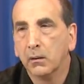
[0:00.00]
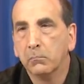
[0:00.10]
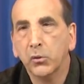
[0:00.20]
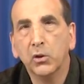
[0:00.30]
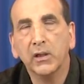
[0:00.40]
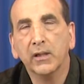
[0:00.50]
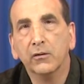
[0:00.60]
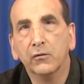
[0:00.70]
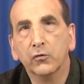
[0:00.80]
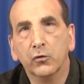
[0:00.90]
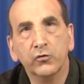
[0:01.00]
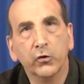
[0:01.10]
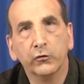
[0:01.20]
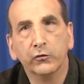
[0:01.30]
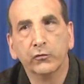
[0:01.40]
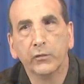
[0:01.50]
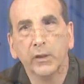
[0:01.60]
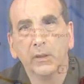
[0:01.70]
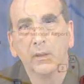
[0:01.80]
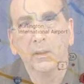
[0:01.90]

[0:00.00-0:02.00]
Boudeliers on Church Street,